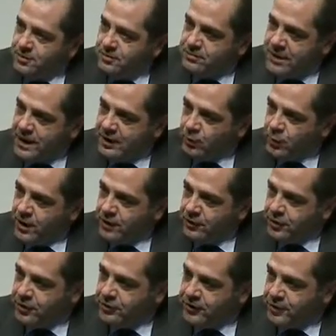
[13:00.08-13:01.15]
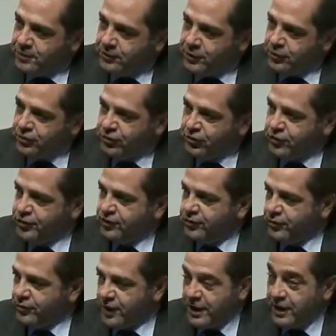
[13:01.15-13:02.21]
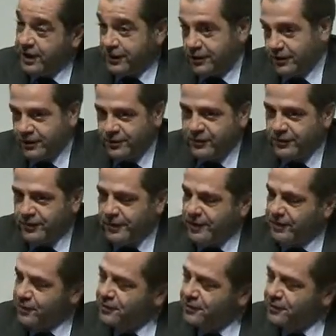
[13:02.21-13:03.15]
bad weather, temperature, strikes, just like we're